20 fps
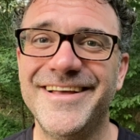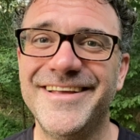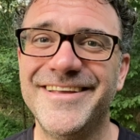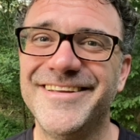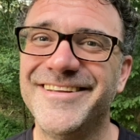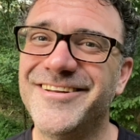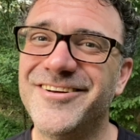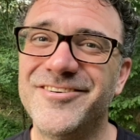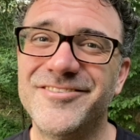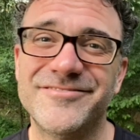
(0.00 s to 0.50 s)

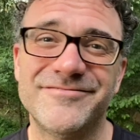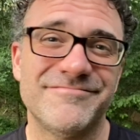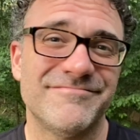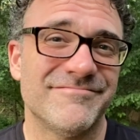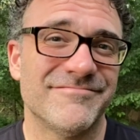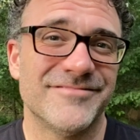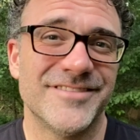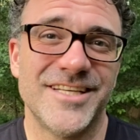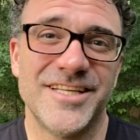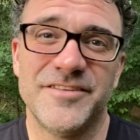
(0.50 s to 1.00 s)
You don't
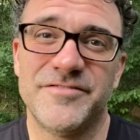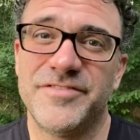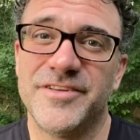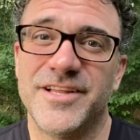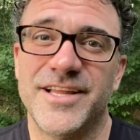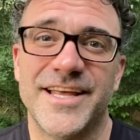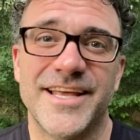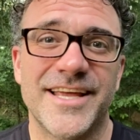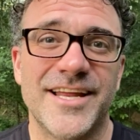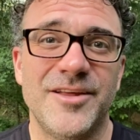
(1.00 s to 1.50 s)
really
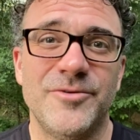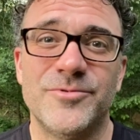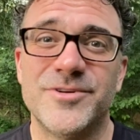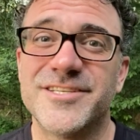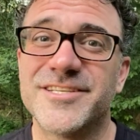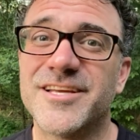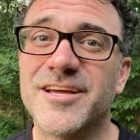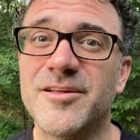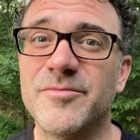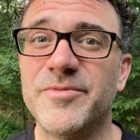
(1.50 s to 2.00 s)
feel like
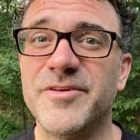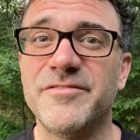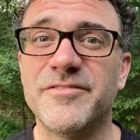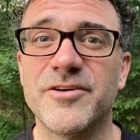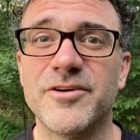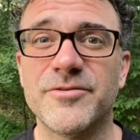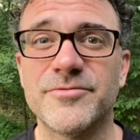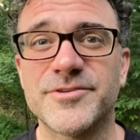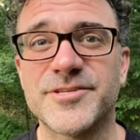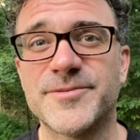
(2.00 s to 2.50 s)
anyone's going to be
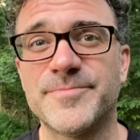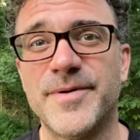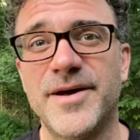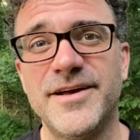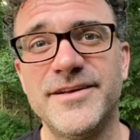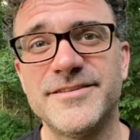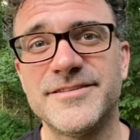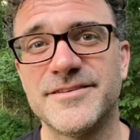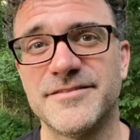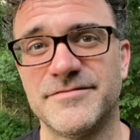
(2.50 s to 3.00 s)
very
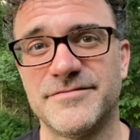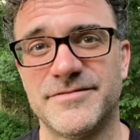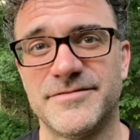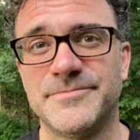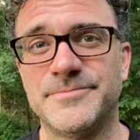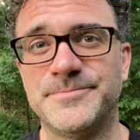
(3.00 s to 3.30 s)
responsive.